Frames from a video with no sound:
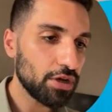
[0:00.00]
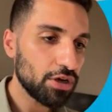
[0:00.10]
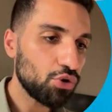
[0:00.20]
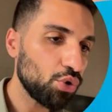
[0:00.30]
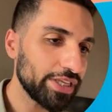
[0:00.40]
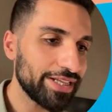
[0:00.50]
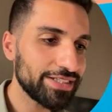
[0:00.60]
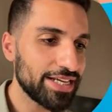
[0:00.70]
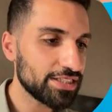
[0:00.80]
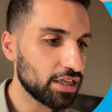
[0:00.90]
Golden
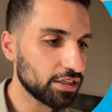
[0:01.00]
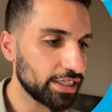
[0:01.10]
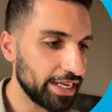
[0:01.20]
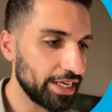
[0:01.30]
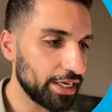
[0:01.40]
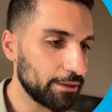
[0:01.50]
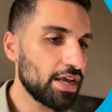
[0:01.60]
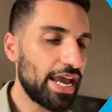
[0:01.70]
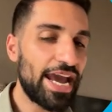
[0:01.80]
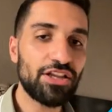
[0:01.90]
Dental Clinic,
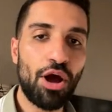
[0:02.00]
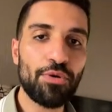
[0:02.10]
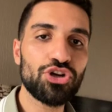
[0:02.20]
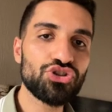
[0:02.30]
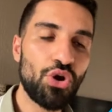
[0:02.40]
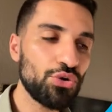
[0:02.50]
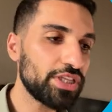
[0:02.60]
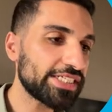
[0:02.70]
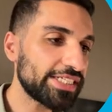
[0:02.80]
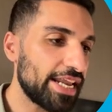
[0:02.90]
and I'm going to show you
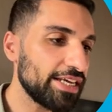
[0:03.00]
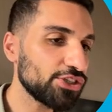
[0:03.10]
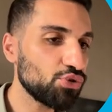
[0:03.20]
the settings.